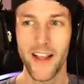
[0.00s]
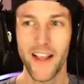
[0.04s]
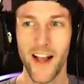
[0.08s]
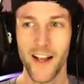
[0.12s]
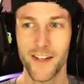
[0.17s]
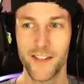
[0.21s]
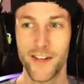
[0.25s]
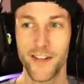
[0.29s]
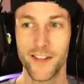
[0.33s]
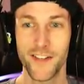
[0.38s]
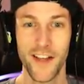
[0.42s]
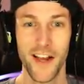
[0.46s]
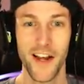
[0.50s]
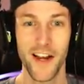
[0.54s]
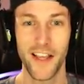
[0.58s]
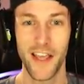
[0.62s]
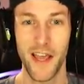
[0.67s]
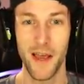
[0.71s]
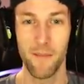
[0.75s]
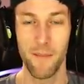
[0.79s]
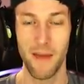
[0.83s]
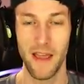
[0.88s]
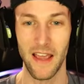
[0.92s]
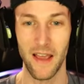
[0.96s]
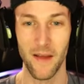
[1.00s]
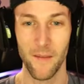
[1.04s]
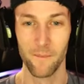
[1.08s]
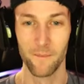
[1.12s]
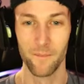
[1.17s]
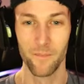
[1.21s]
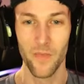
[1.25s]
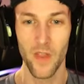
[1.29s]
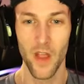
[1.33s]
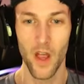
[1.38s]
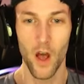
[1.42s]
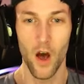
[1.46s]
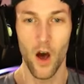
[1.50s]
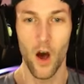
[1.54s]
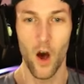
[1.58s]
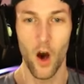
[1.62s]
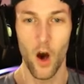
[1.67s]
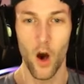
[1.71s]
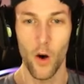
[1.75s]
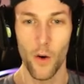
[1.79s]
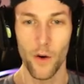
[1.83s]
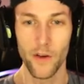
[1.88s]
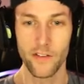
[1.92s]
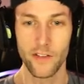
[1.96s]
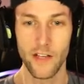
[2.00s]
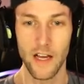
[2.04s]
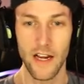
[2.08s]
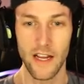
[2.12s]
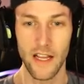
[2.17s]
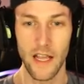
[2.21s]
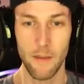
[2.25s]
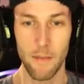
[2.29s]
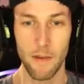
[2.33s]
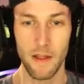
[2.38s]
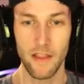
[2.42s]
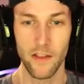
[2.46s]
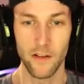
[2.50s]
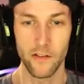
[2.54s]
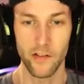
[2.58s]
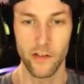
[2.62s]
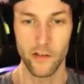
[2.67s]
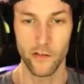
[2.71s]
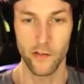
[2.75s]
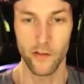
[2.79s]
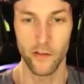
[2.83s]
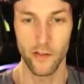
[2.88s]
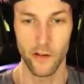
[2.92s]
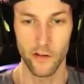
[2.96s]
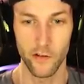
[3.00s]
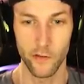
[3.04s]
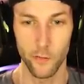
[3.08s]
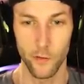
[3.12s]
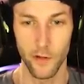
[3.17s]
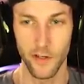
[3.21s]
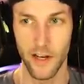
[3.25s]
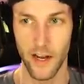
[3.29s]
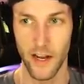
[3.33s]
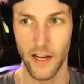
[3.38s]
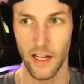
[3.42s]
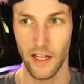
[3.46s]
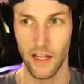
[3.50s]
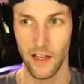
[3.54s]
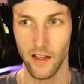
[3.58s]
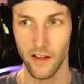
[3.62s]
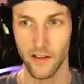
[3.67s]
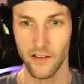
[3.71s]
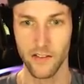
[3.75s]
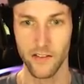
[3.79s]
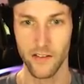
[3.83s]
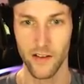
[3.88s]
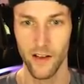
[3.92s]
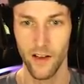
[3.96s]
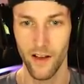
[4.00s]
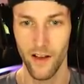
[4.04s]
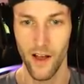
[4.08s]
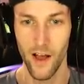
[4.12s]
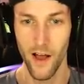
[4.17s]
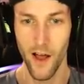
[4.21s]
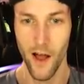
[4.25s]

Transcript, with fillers: my gosh, he's gonna get me. Oh, he's gonna get me. This is ridiculous.